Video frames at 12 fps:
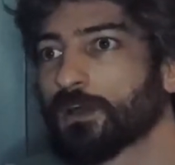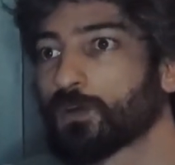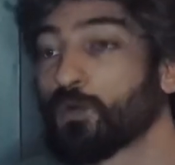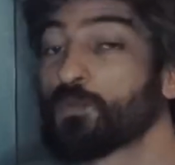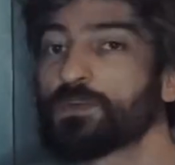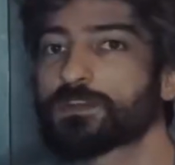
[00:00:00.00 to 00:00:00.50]

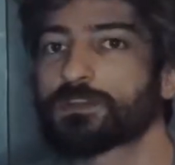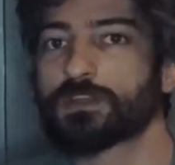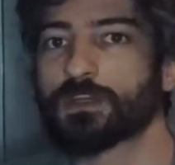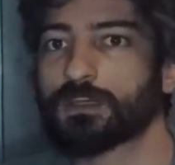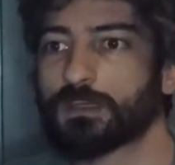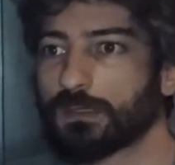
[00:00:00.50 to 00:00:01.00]

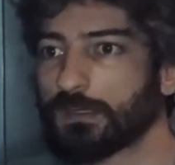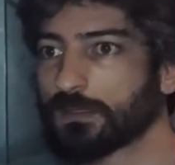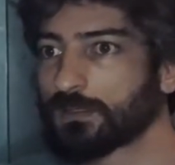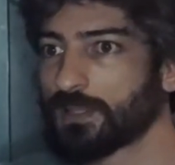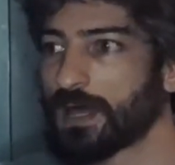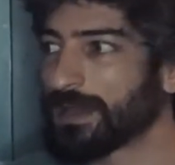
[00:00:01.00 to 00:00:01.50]
convincing
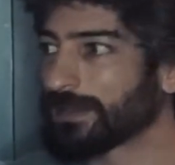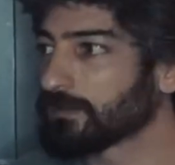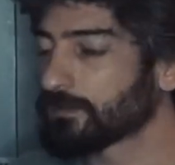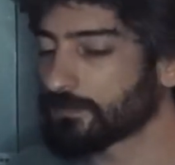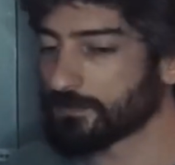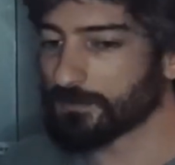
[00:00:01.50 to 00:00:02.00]

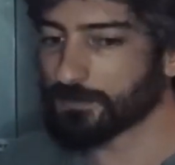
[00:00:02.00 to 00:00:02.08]
client